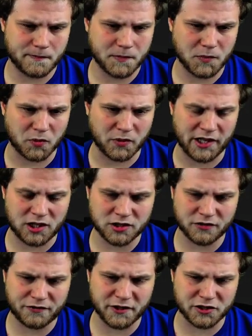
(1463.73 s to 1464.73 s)
we
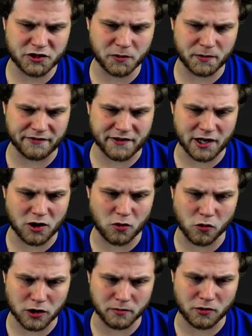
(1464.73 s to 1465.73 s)
also feel stupid if they go
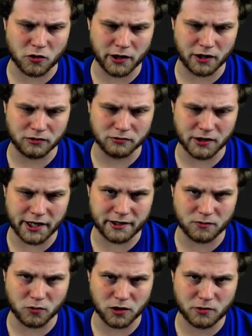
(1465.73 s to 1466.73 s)
Wormcoil,
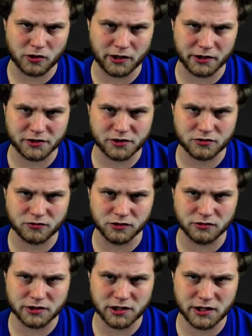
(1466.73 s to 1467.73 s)
right? Wormcoil
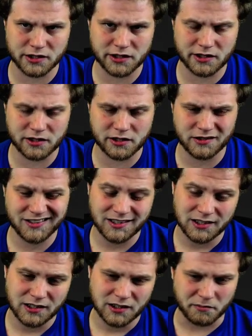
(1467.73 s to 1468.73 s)
screws us here.
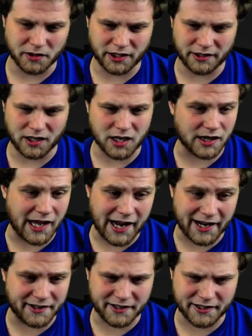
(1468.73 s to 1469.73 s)
But a
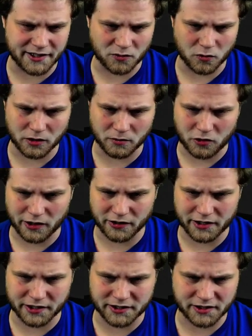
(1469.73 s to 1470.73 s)
land into Wormcoil
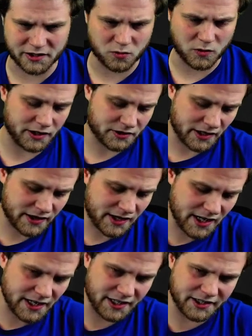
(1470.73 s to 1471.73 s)
gets us as well. So I
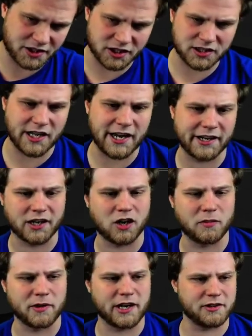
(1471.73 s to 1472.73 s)
think it is just land go,
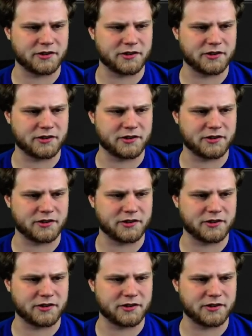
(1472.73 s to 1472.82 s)
but I do